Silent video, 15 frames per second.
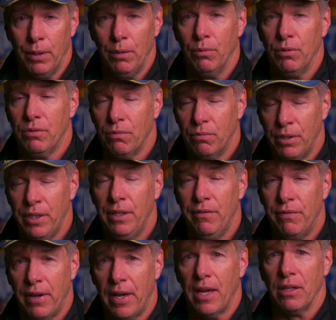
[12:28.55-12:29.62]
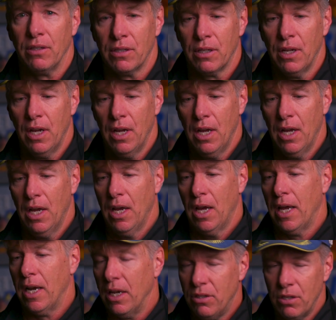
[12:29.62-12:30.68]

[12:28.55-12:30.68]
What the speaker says: but it was really fast. And I